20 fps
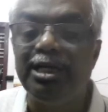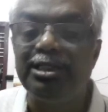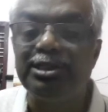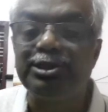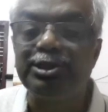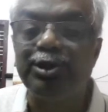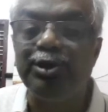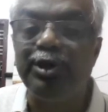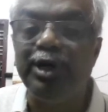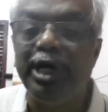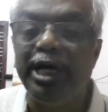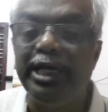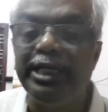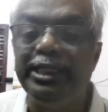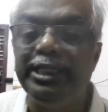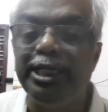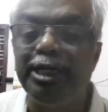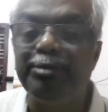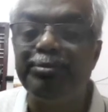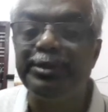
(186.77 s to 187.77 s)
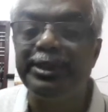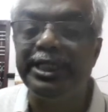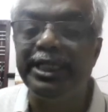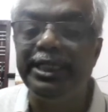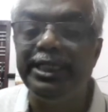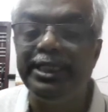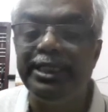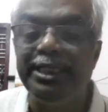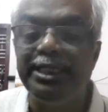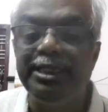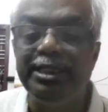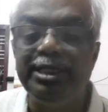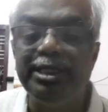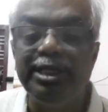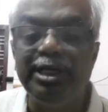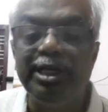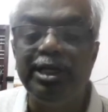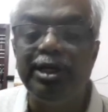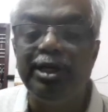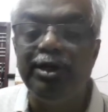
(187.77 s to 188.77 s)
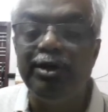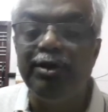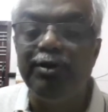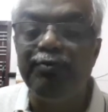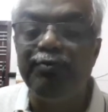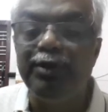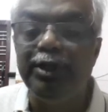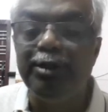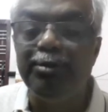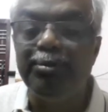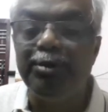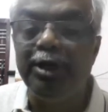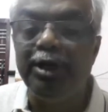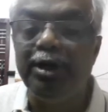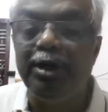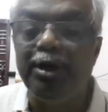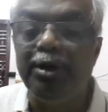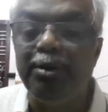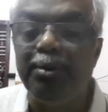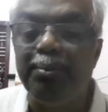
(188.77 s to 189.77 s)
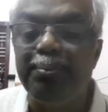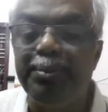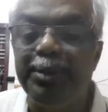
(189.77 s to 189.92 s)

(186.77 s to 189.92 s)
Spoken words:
So I of T will